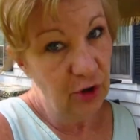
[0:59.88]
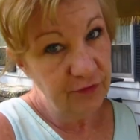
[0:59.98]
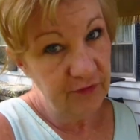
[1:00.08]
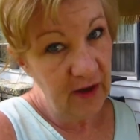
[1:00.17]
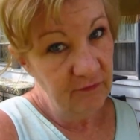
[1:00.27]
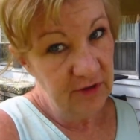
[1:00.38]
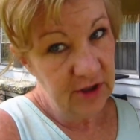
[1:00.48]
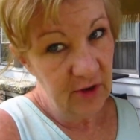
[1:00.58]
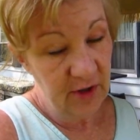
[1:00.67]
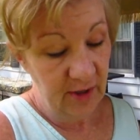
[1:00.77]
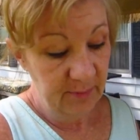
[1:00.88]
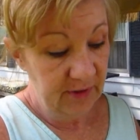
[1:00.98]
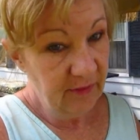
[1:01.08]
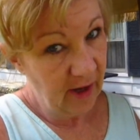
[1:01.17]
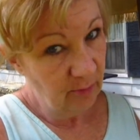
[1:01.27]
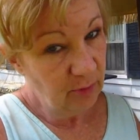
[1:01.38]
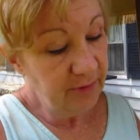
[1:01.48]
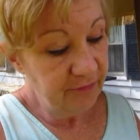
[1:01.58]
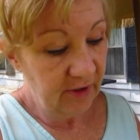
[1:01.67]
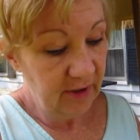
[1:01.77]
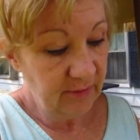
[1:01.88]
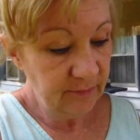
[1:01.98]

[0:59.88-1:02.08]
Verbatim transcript: Look for that video coming. That will be fun.